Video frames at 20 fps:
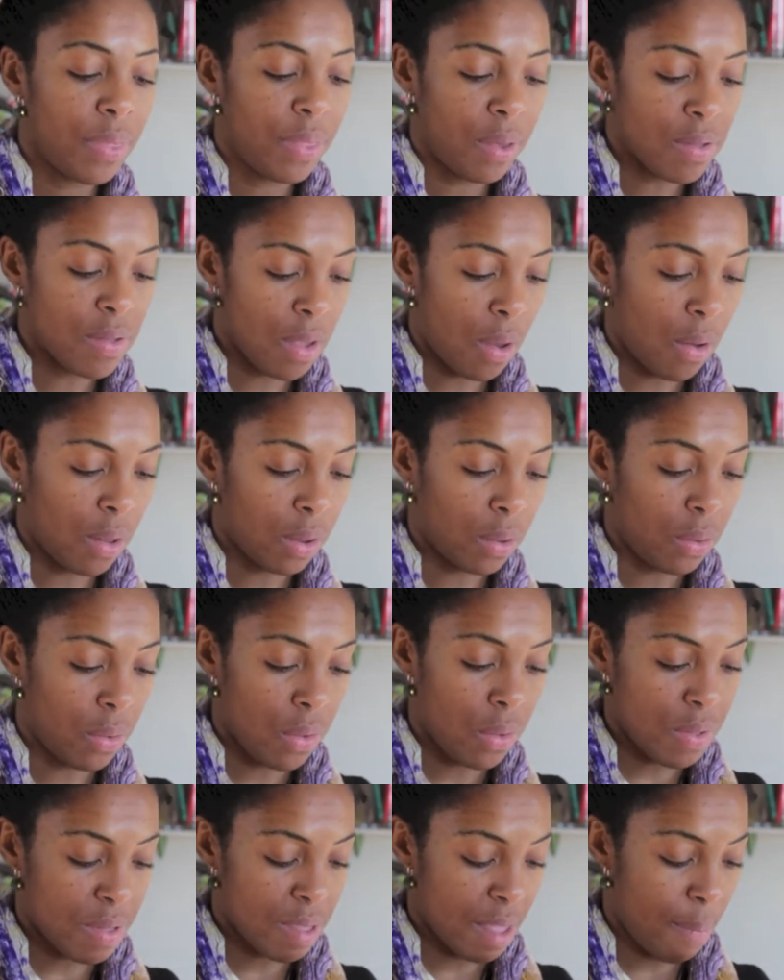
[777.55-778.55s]
There's
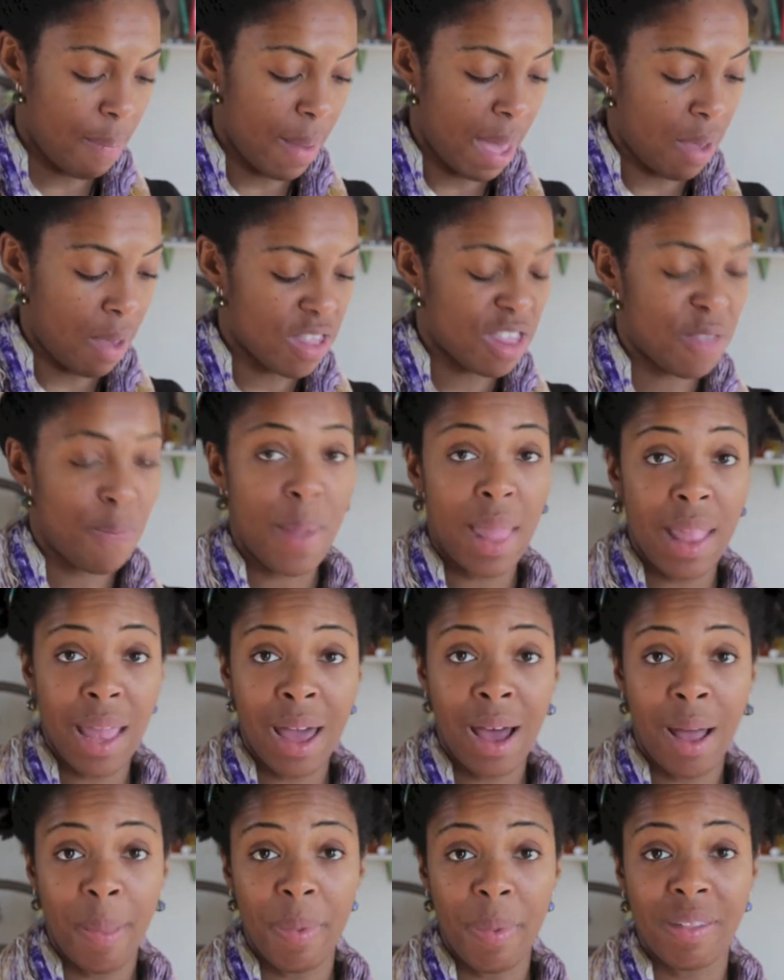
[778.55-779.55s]
articles about spinning
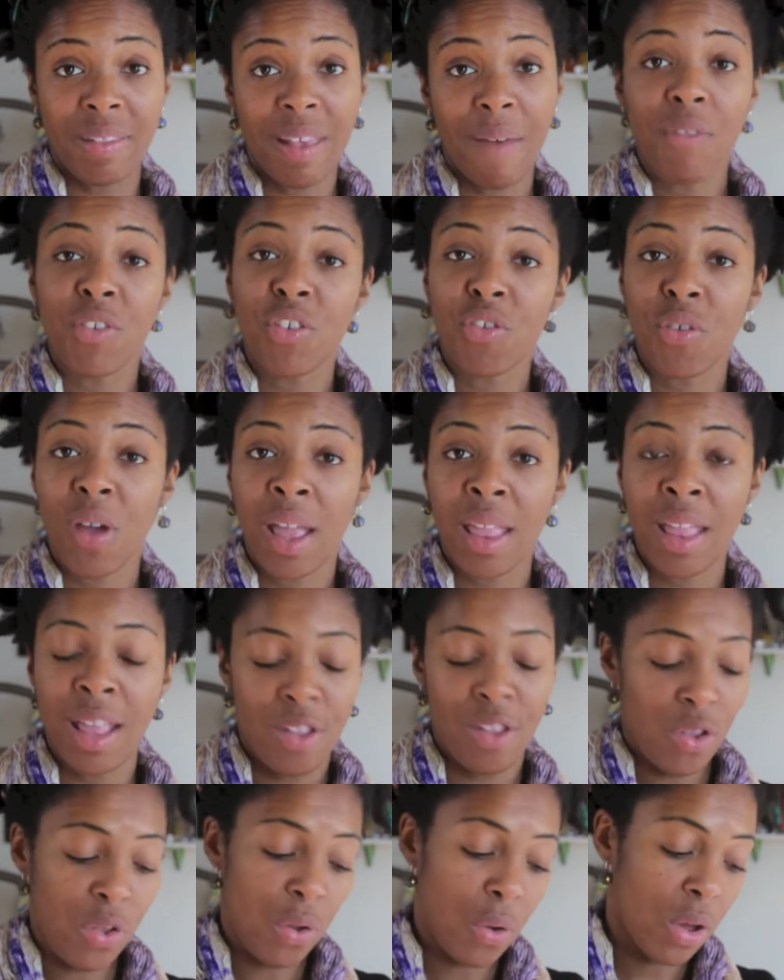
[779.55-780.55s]
on the 7 train
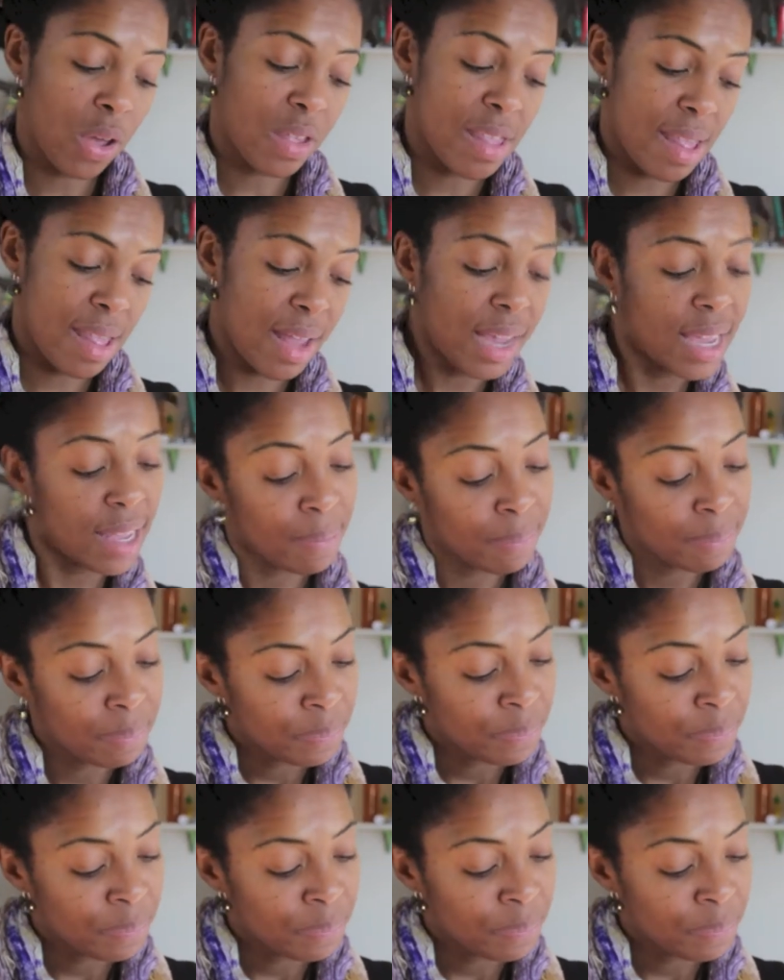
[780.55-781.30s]
in New York City.